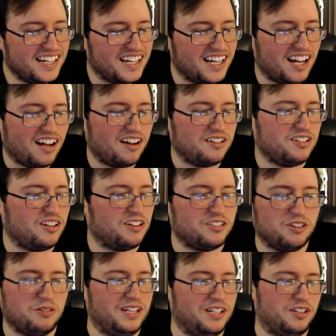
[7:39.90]
Oh no!
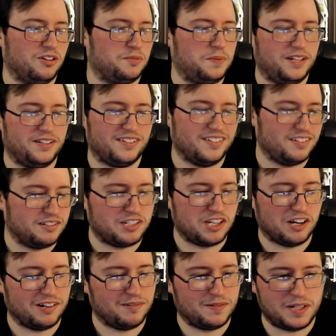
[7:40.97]
Don't eat those beans.
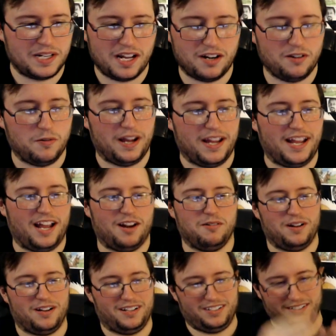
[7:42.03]
Cut away. I don't
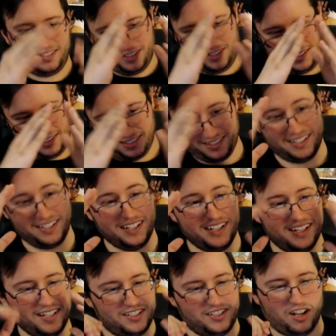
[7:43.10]
want.
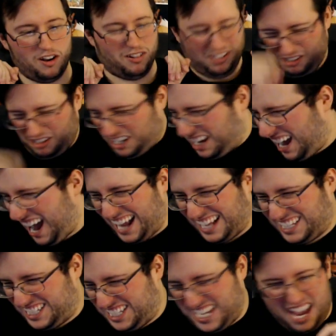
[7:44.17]
Don't. God
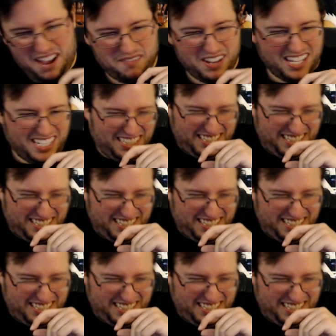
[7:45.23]
damn it.